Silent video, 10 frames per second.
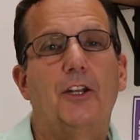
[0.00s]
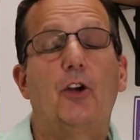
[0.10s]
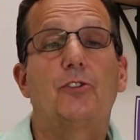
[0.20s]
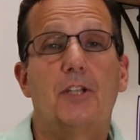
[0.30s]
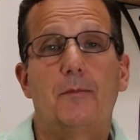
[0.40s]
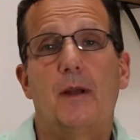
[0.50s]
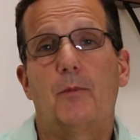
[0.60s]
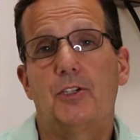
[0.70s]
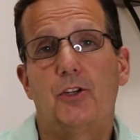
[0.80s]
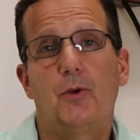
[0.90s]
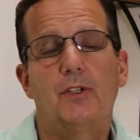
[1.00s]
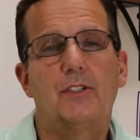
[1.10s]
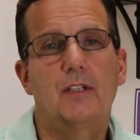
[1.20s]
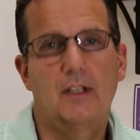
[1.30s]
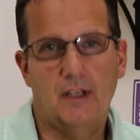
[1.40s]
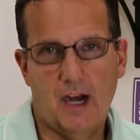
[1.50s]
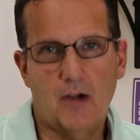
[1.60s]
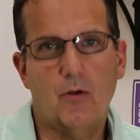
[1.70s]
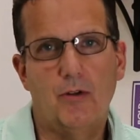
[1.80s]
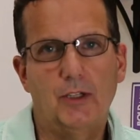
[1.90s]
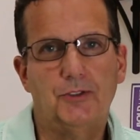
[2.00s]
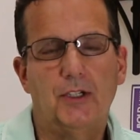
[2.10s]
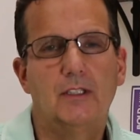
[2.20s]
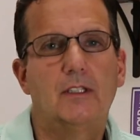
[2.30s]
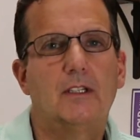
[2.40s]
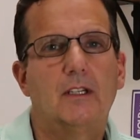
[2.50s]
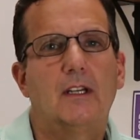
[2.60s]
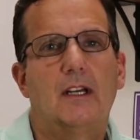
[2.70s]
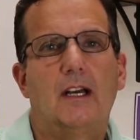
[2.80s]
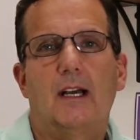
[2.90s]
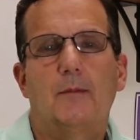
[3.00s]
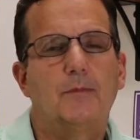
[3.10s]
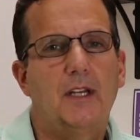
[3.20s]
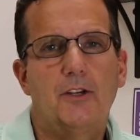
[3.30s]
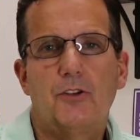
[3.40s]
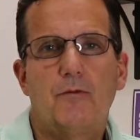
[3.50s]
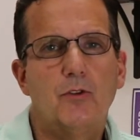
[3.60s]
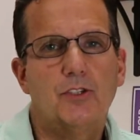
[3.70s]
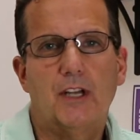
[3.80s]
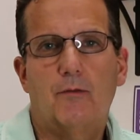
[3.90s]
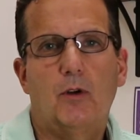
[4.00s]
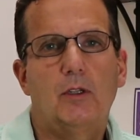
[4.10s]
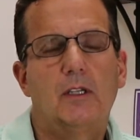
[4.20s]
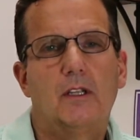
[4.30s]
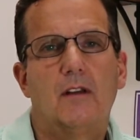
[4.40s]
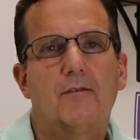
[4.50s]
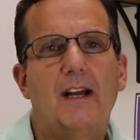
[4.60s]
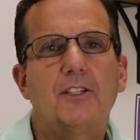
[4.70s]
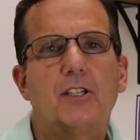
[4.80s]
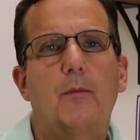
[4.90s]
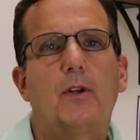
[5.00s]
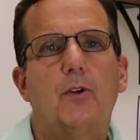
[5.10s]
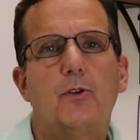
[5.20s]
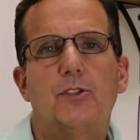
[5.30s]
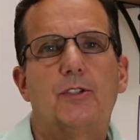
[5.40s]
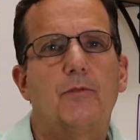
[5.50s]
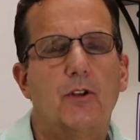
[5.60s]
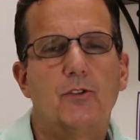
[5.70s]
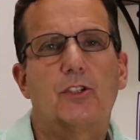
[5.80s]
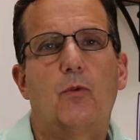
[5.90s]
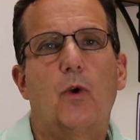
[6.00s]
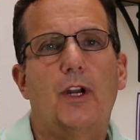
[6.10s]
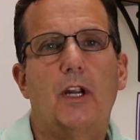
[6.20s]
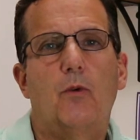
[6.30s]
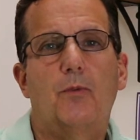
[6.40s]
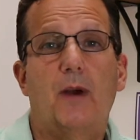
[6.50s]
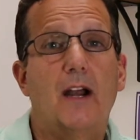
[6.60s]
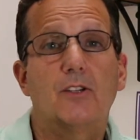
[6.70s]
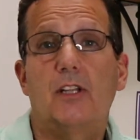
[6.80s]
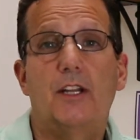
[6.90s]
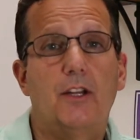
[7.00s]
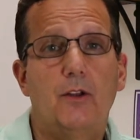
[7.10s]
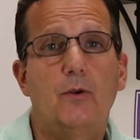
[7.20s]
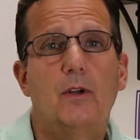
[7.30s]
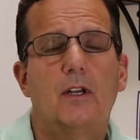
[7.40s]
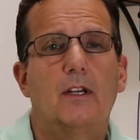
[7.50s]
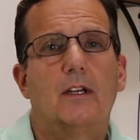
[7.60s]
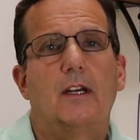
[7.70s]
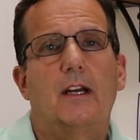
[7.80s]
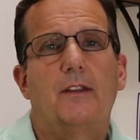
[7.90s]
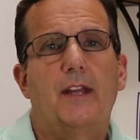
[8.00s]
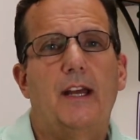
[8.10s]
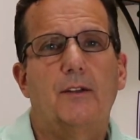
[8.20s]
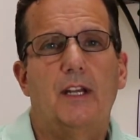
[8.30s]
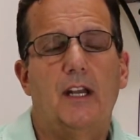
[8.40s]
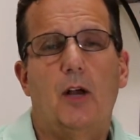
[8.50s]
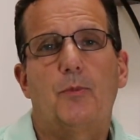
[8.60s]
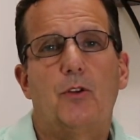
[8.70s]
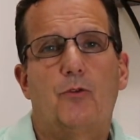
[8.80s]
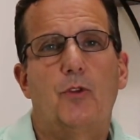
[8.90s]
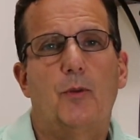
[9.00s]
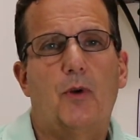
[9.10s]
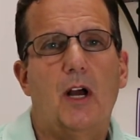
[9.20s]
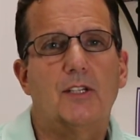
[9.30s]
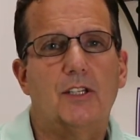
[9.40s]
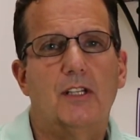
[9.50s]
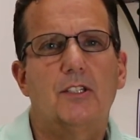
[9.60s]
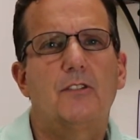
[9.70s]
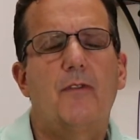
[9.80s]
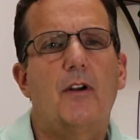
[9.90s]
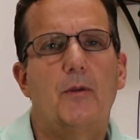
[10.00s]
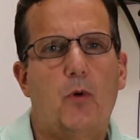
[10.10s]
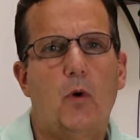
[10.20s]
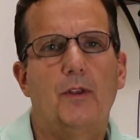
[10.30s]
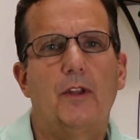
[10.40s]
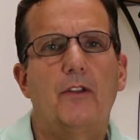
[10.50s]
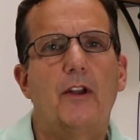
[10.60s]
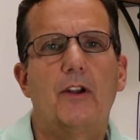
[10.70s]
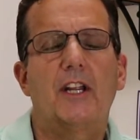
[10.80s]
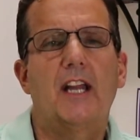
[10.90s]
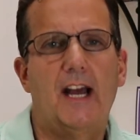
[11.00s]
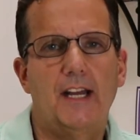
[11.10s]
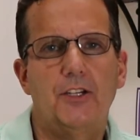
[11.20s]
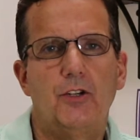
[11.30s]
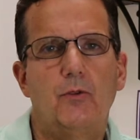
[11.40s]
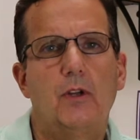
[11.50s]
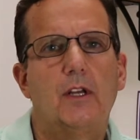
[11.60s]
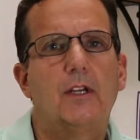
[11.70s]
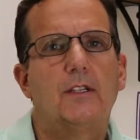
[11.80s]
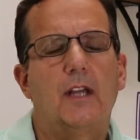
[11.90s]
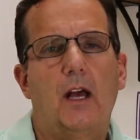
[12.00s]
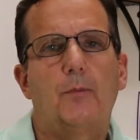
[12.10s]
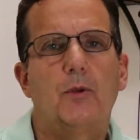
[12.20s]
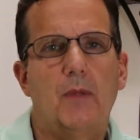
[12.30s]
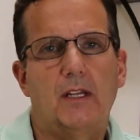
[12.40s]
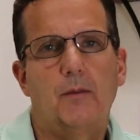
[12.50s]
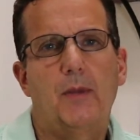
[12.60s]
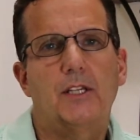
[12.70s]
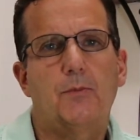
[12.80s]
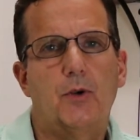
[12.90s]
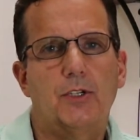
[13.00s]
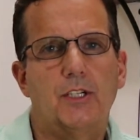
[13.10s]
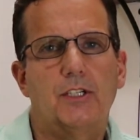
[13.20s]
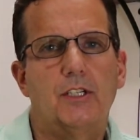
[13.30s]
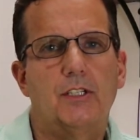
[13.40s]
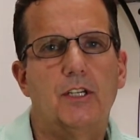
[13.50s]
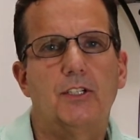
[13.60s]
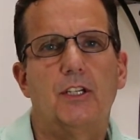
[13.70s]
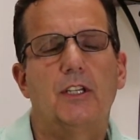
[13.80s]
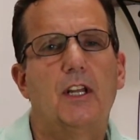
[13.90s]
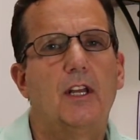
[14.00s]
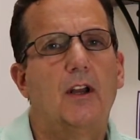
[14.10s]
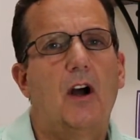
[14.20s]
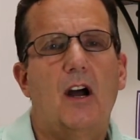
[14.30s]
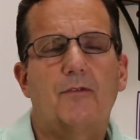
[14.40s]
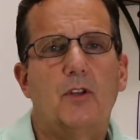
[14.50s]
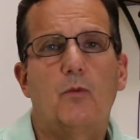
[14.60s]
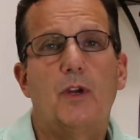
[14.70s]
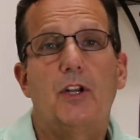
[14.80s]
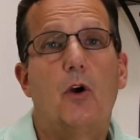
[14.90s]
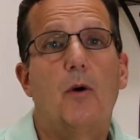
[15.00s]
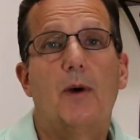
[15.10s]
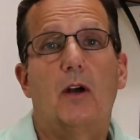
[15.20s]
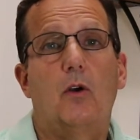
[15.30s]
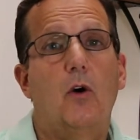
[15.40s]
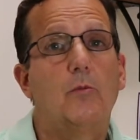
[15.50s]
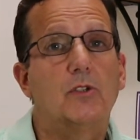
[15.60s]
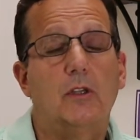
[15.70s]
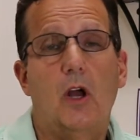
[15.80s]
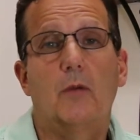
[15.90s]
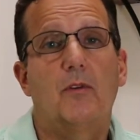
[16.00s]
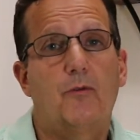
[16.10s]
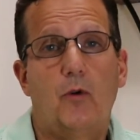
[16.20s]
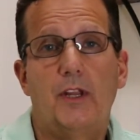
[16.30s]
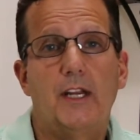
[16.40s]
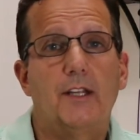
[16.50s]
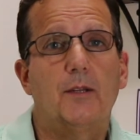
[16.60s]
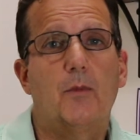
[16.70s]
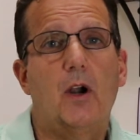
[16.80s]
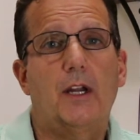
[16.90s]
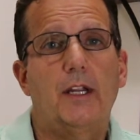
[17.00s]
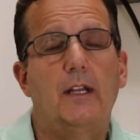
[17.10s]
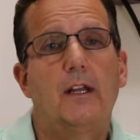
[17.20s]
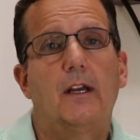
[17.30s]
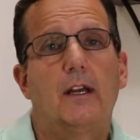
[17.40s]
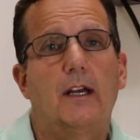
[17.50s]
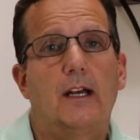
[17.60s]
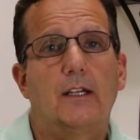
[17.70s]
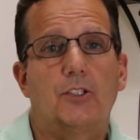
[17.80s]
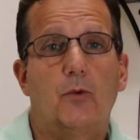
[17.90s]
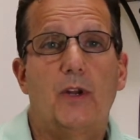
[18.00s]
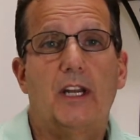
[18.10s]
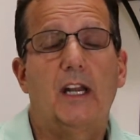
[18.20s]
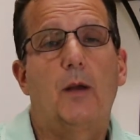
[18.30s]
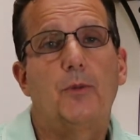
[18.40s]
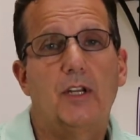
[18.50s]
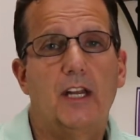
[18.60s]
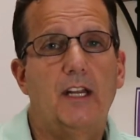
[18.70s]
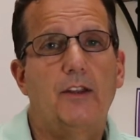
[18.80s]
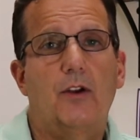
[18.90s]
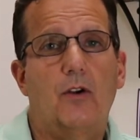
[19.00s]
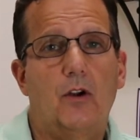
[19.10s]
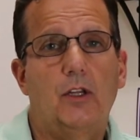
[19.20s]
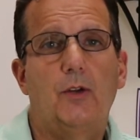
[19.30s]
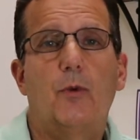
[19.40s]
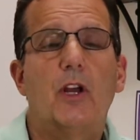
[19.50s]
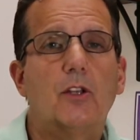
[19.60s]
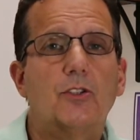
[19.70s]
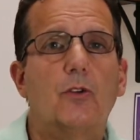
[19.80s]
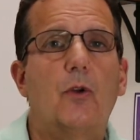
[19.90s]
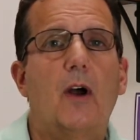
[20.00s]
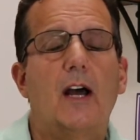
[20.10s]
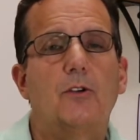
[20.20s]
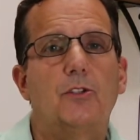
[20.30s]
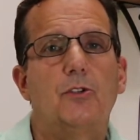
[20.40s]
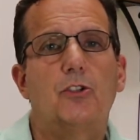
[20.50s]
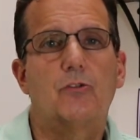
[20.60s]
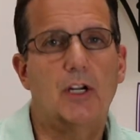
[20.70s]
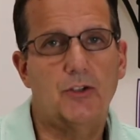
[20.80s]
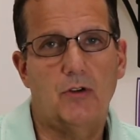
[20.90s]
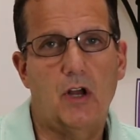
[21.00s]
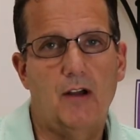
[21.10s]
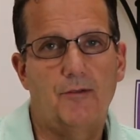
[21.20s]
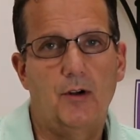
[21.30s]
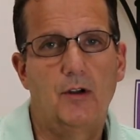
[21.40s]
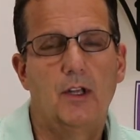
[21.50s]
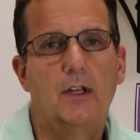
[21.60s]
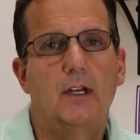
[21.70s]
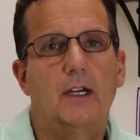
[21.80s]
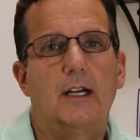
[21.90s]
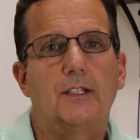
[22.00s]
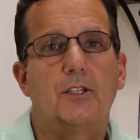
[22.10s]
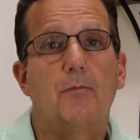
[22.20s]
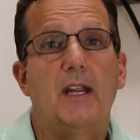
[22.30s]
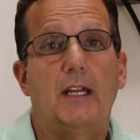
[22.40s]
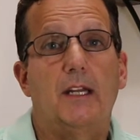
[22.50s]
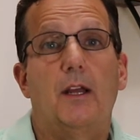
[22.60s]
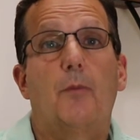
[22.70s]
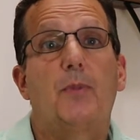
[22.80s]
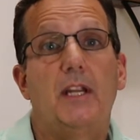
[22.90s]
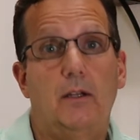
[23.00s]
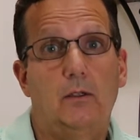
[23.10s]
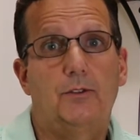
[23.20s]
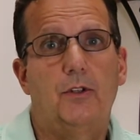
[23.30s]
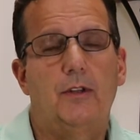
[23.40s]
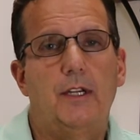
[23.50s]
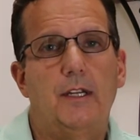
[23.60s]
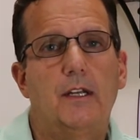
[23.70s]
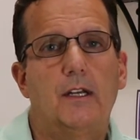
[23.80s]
note, tip number 2 is hire a realtor. Interview several. Find someone who's used to working with buyers like you that can help you through the process. It's very important. They're there to guide you, to help you make the best purchase decision. Often we know about homes long before they hit the market, so we can help you get in there early. We also know how to structure an offer to make it appeal to the